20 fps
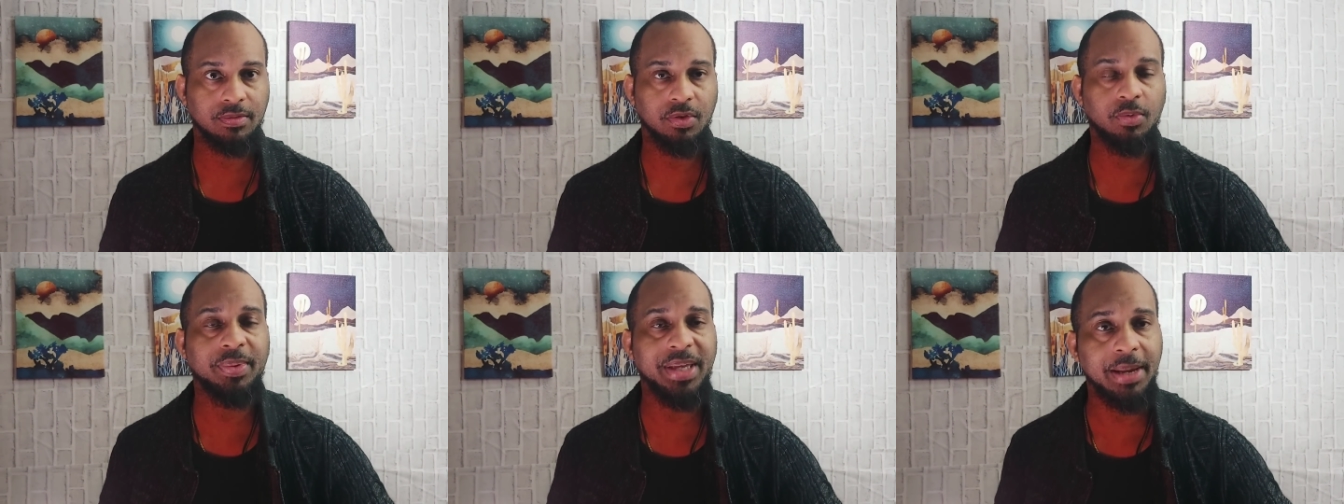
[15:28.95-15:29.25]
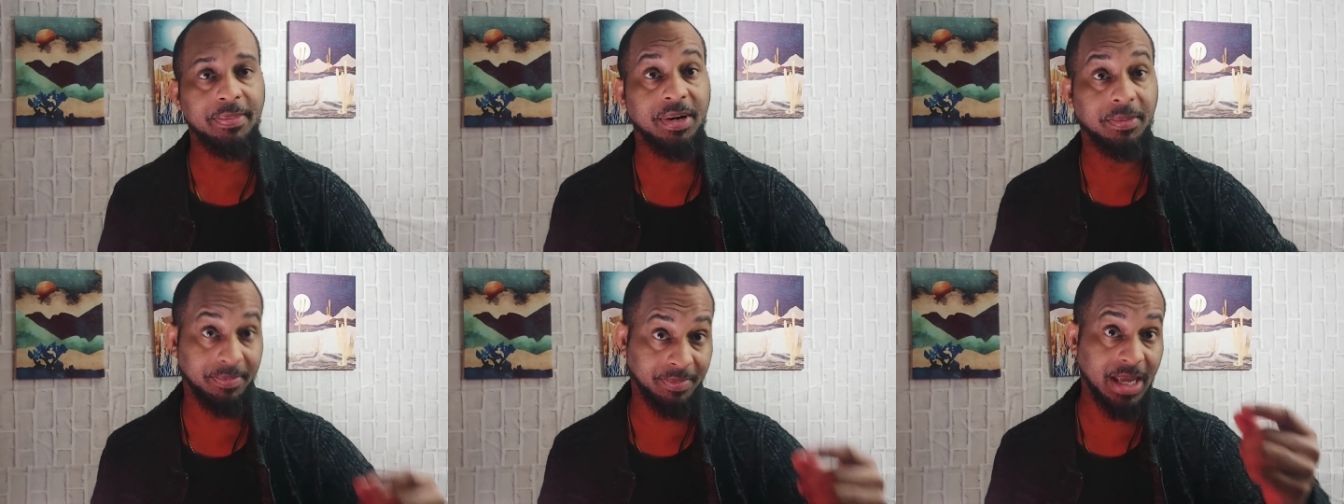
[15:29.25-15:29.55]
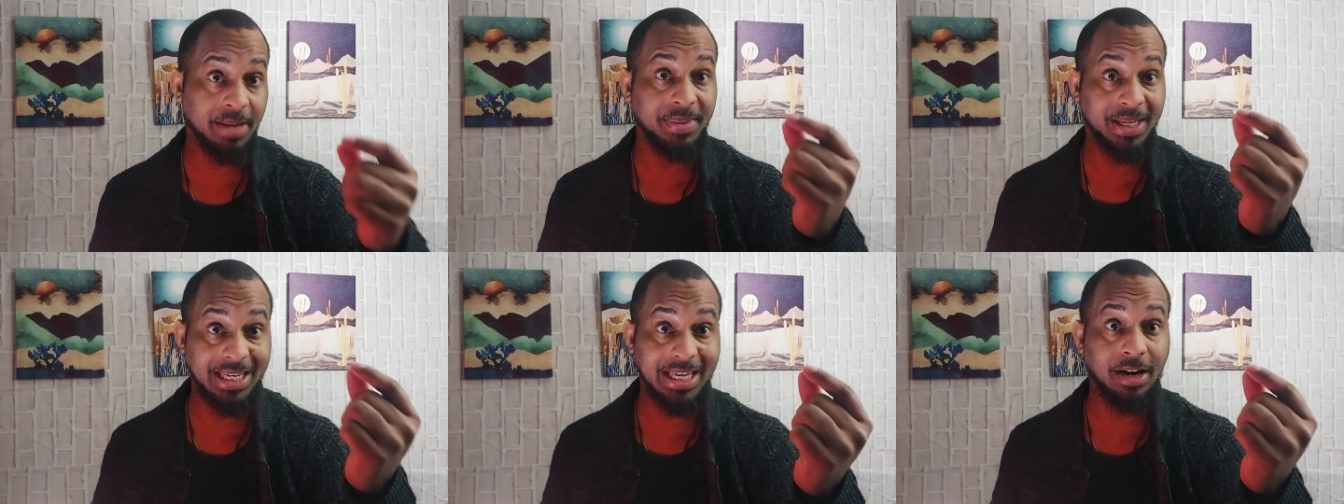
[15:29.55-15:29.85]
you'll be able to
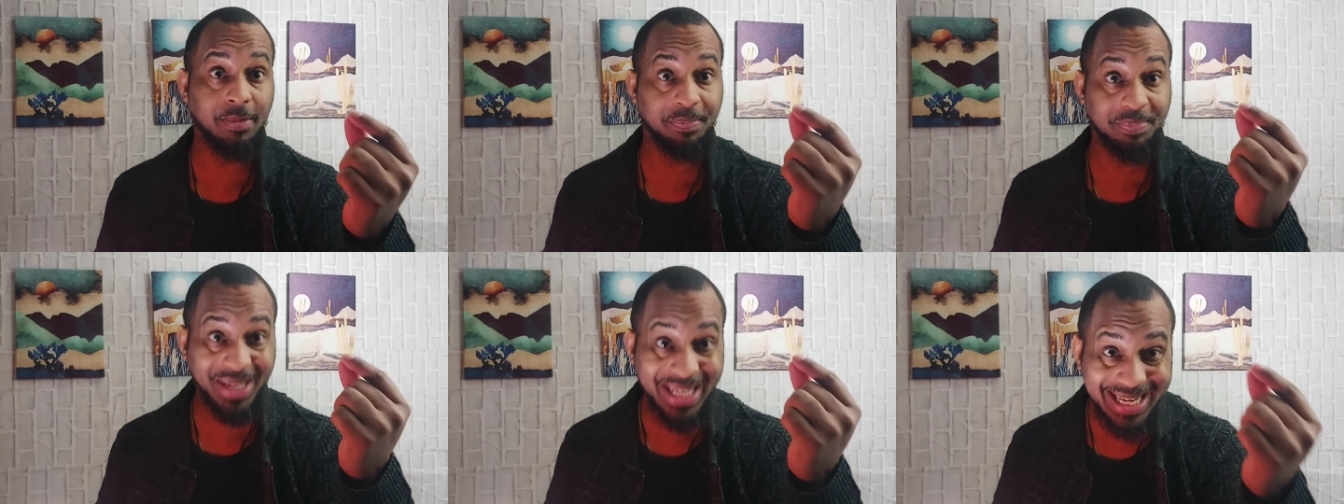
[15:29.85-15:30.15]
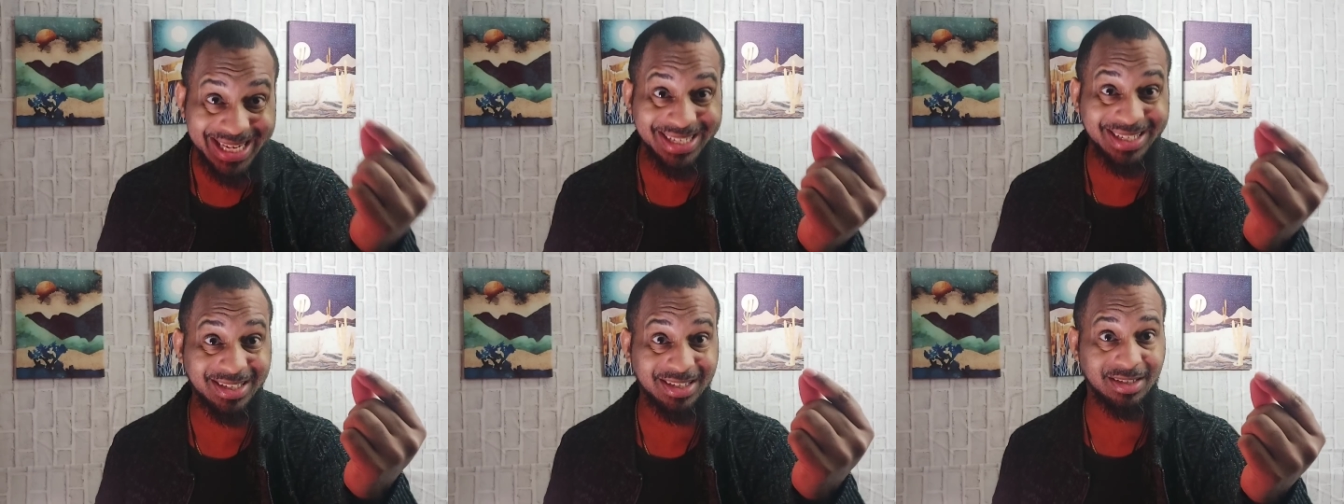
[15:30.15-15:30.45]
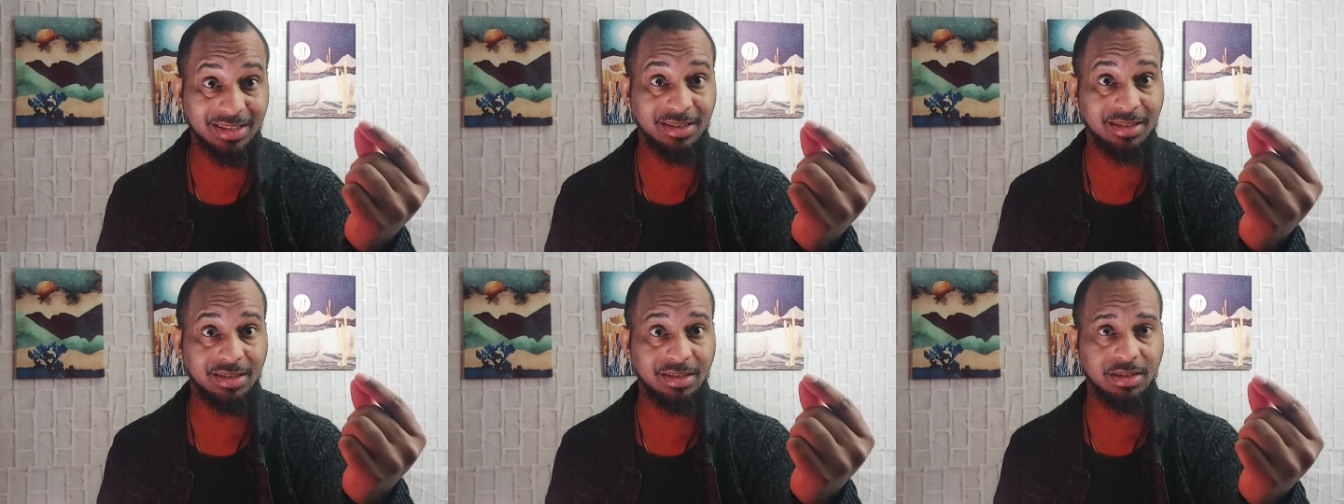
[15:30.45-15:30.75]
maybe get a
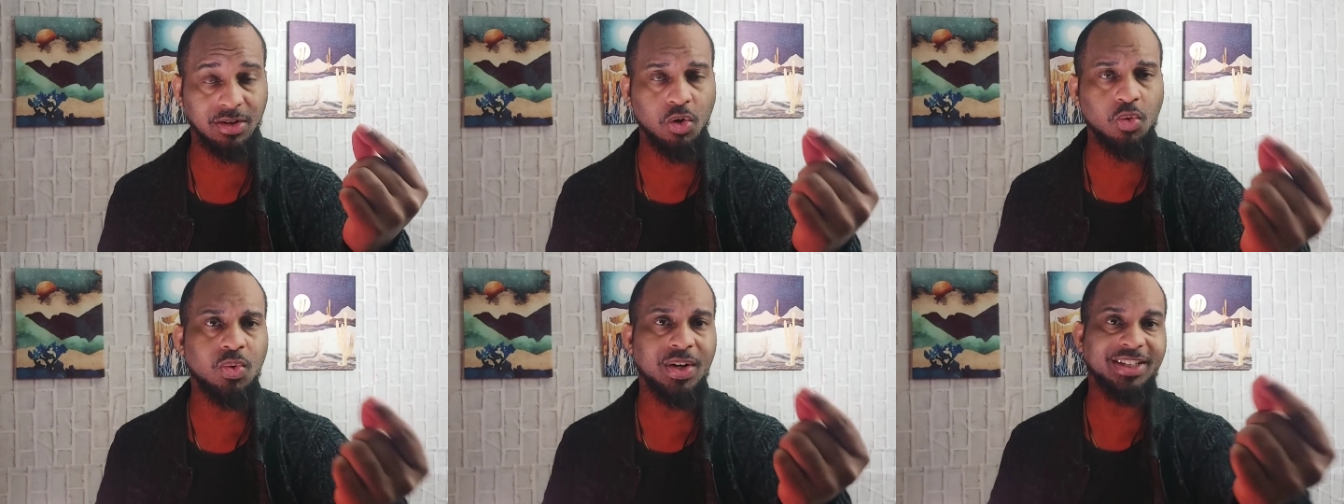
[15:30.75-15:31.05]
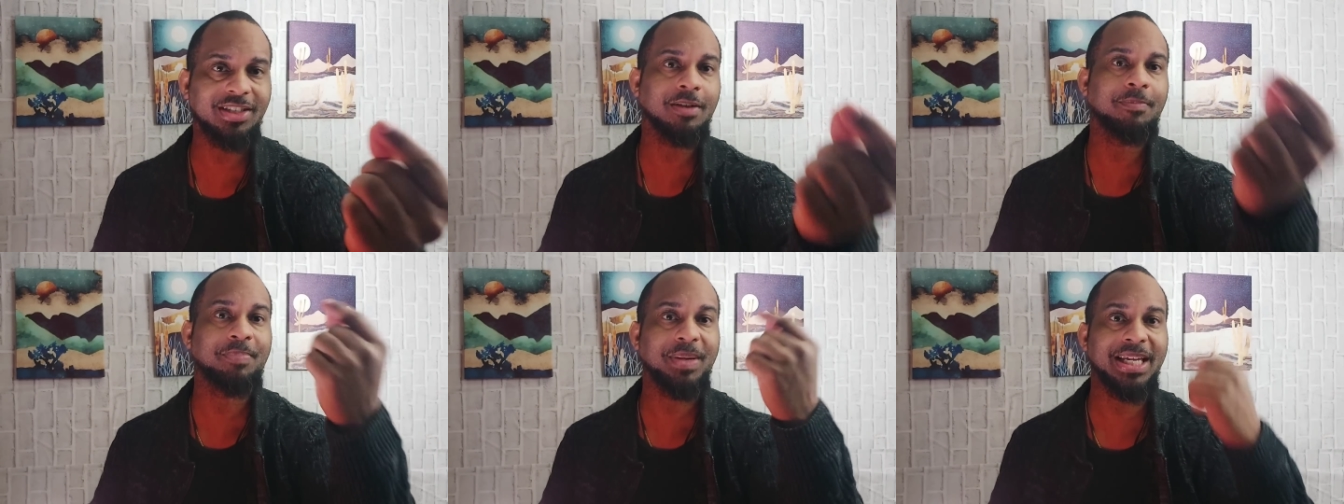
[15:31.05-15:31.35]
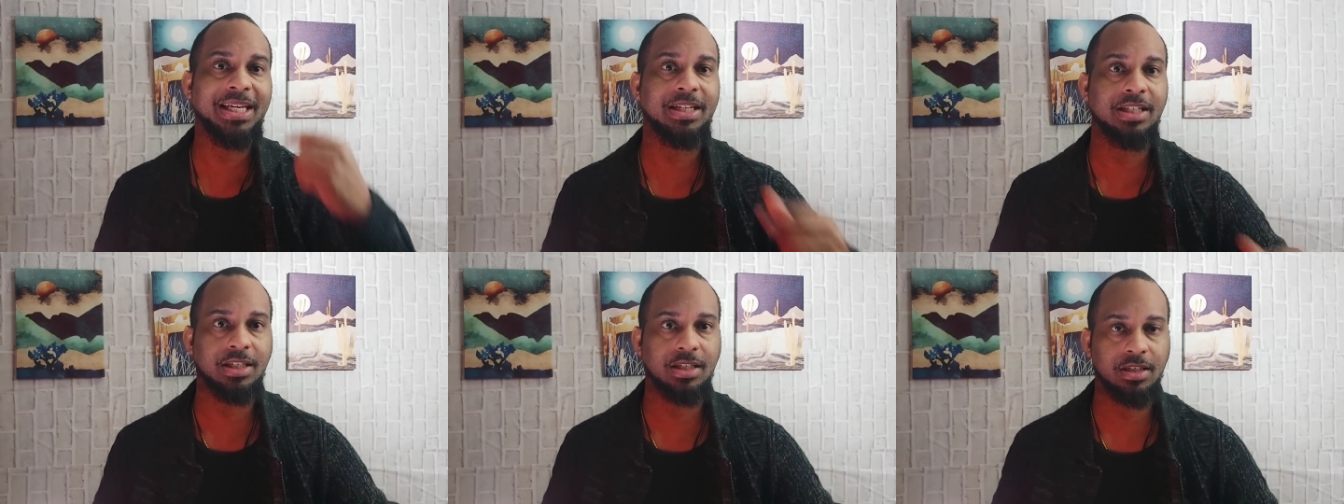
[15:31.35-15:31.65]
piece. Who wants a
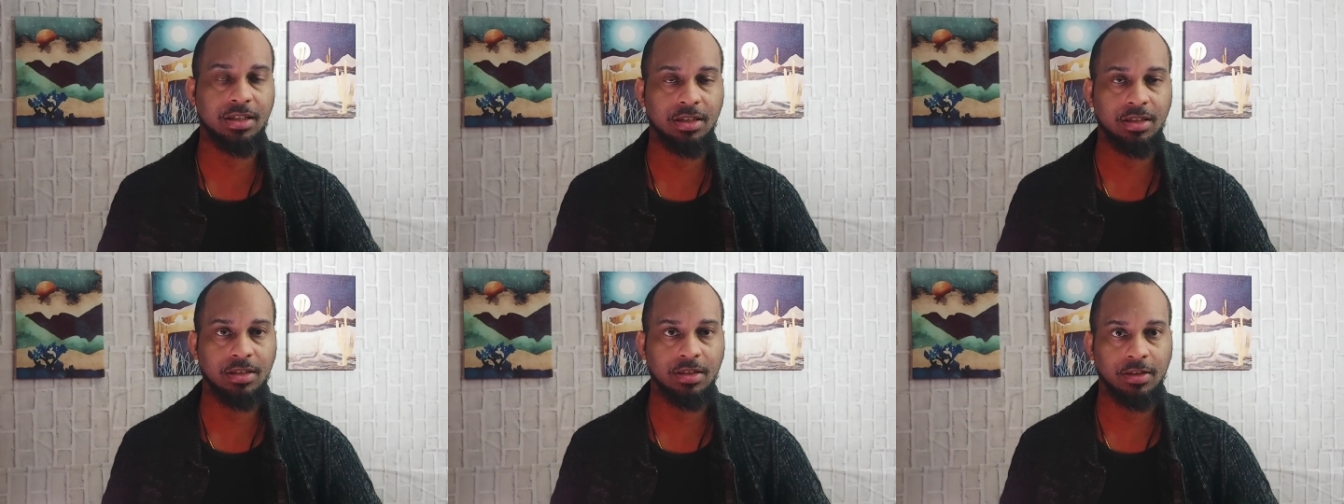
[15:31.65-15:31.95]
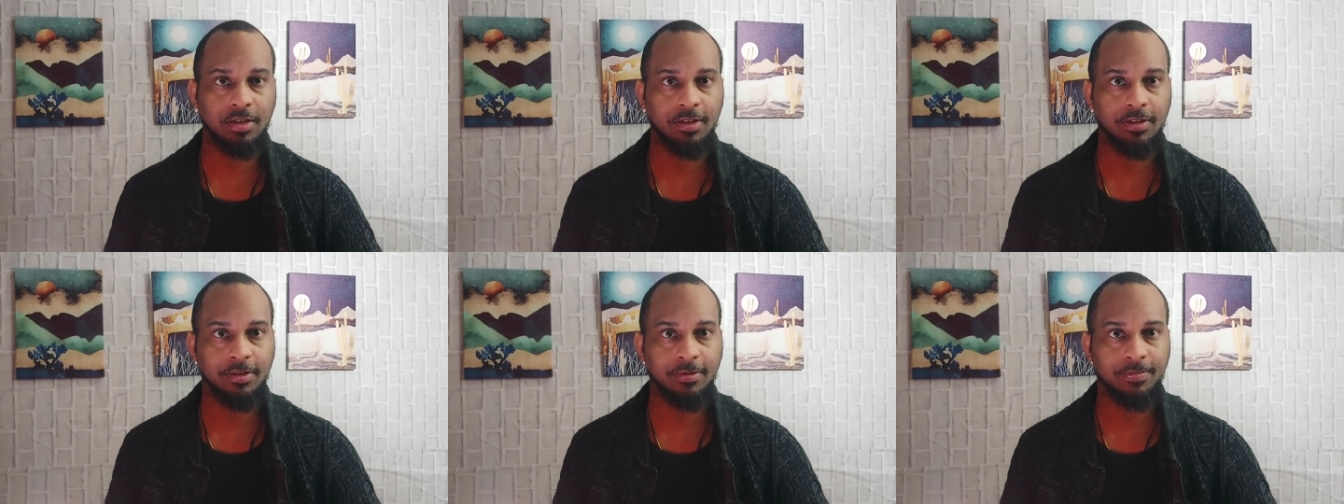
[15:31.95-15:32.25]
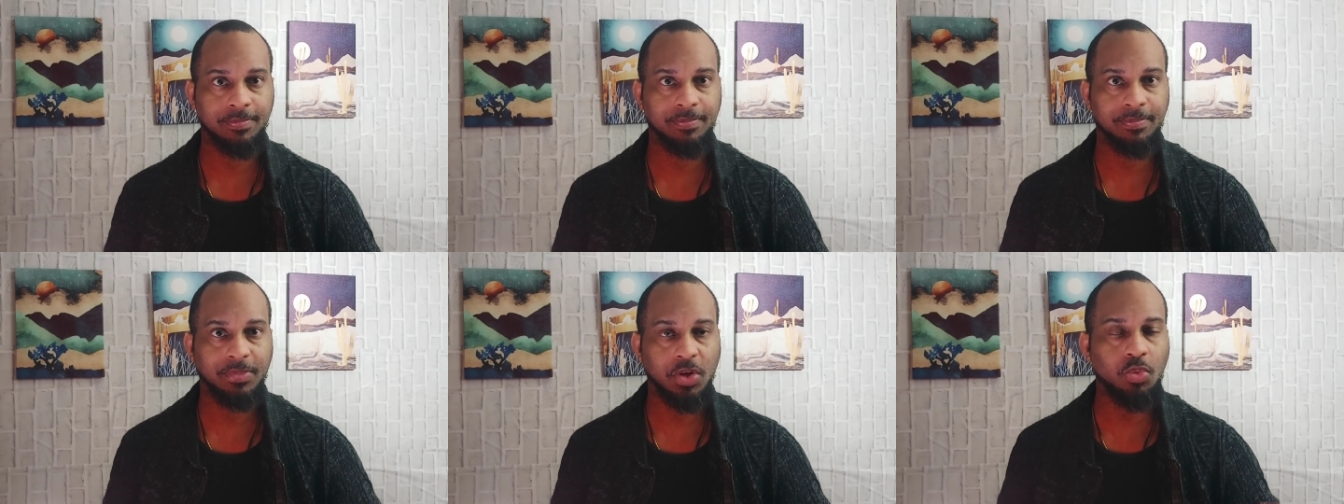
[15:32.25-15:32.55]
piece?
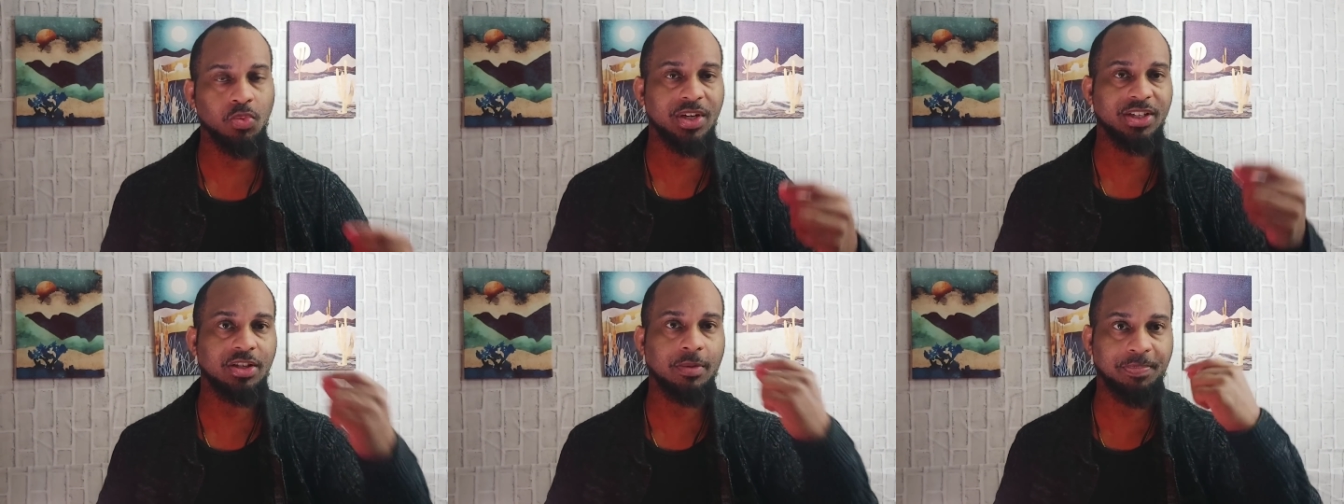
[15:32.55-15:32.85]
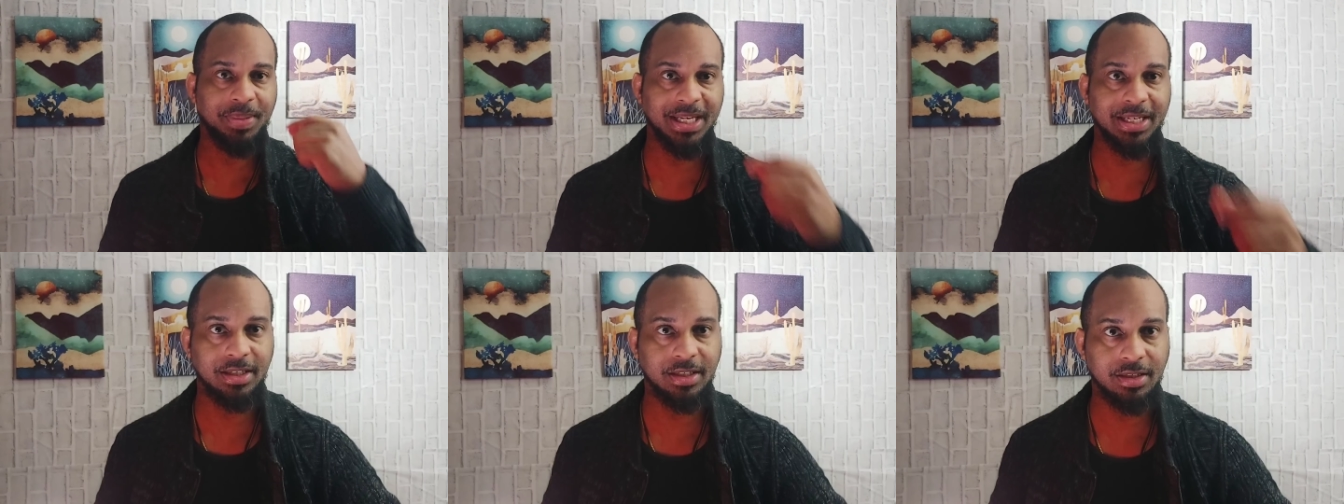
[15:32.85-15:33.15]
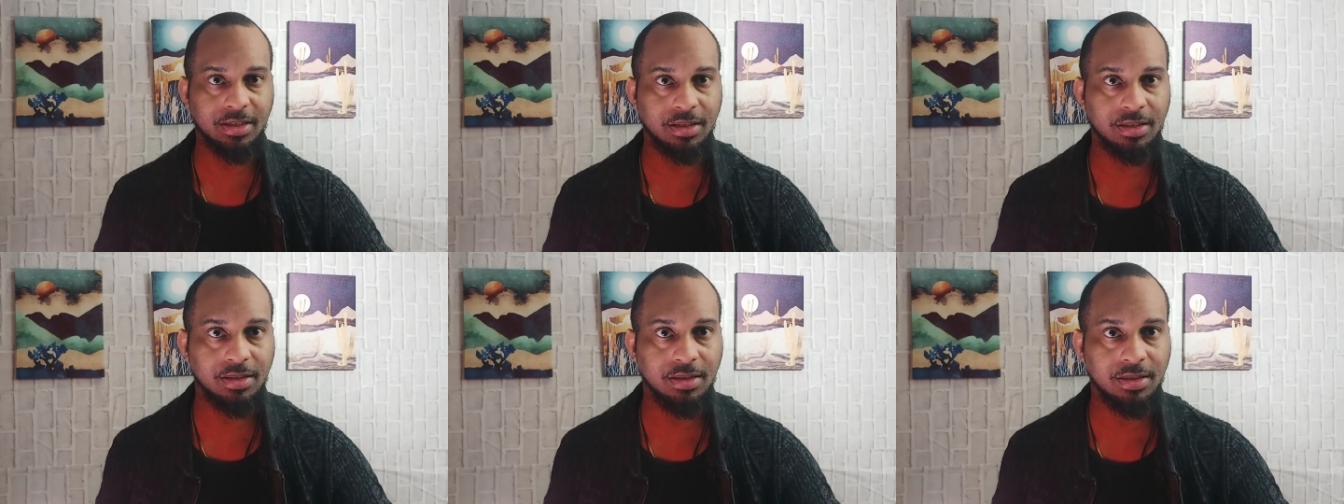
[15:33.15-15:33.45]
Who wants a
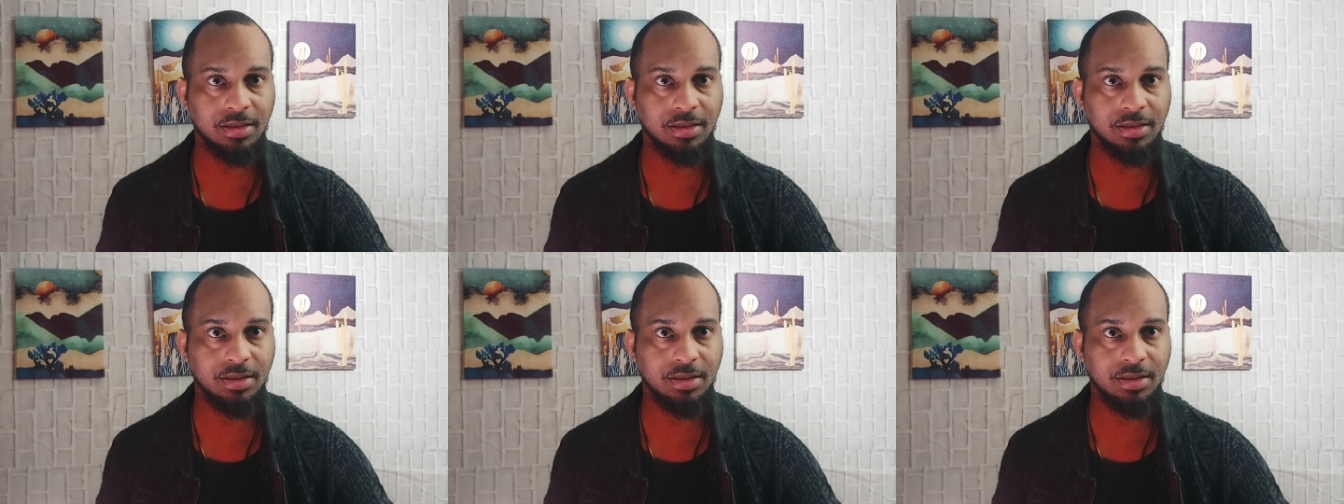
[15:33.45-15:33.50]
piece?